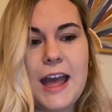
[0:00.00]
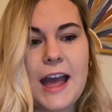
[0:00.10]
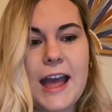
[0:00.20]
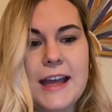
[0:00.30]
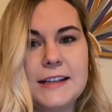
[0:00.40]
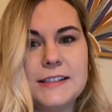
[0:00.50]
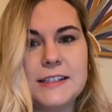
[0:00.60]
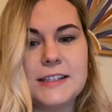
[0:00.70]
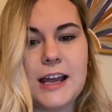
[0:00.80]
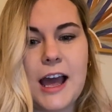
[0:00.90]

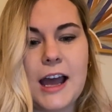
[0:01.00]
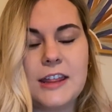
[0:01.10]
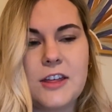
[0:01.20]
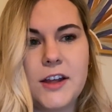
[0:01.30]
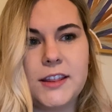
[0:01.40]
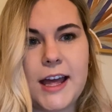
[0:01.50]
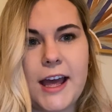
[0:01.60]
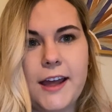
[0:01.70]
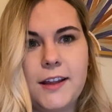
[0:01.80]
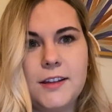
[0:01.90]
And I thought
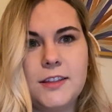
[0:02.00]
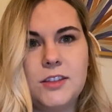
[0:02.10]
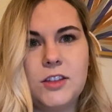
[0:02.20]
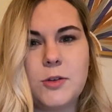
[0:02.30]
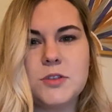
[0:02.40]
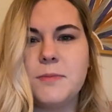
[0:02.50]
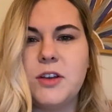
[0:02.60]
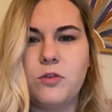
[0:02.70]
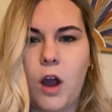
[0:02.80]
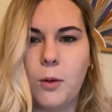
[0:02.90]
that there was
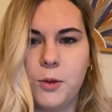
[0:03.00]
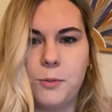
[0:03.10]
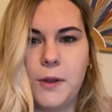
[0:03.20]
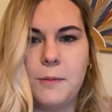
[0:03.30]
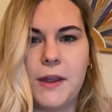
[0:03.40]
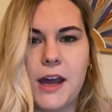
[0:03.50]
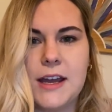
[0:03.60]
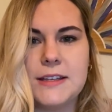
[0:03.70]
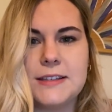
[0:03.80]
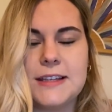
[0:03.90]
something wrong with me
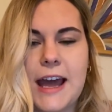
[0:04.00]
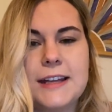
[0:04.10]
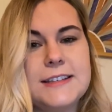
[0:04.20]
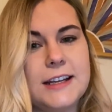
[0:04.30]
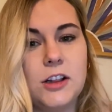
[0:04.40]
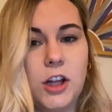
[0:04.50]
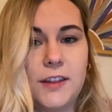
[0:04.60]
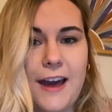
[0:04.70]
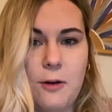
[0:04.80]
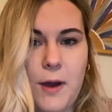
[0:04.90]
because I didn't
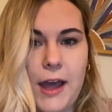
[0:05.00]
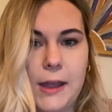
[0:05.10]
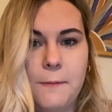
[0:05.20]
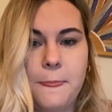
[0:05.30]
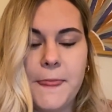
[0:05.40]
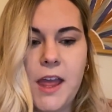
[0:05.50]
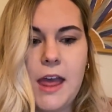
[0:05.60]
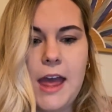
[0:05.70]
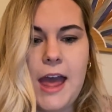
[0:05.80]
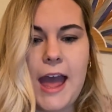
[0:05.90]
look that way.
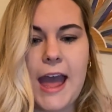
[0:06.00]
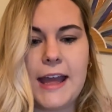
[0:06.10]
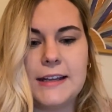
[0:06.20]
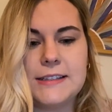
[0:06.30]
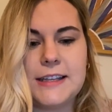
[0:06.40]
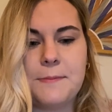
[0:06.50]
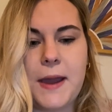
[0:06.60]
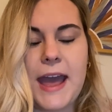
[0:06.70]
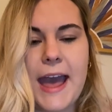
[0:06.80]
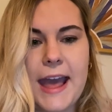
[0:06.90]
And in
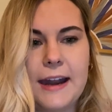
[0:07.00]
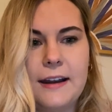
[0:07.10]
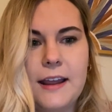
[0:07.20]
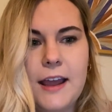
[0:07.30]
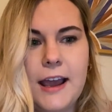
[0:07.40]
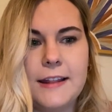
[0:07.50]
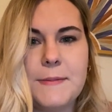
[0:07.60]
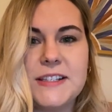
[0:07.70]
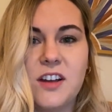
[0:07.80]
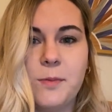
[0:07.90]
my head, I let
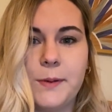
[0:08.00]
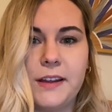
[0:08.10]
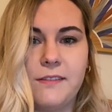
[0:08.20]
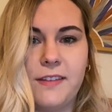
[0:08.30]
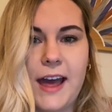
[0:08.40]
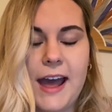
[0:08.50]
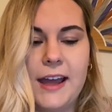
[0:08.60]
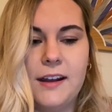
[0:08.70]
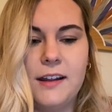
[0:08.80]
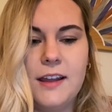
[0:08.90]
myself believe
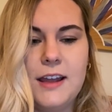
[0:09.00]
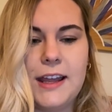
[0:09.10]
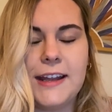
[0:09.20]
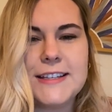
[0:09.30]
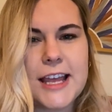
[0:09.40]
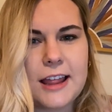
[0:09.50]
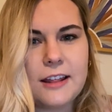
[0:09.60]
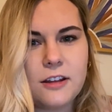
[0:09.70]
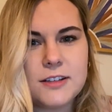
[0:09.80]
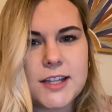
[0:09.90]
that until I
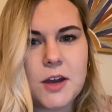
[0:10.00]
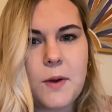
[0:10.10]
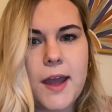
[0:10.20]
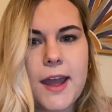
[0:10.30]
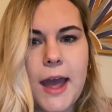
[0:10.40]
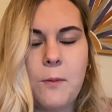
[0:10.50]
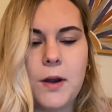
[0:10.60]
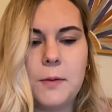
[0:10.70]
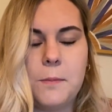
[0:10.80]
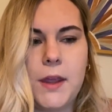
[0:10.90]
looked that way, I
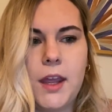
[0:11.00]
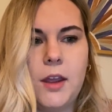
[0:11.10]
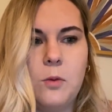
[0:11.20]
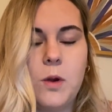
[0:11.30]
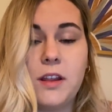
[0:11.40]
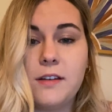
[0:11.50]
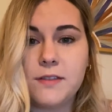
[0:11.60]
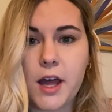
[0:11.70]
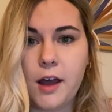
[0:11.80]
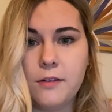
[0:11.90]
wouldn't be worthy
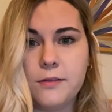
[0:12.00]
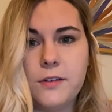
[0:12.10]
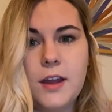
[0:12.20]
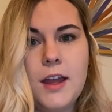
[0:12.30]
of love,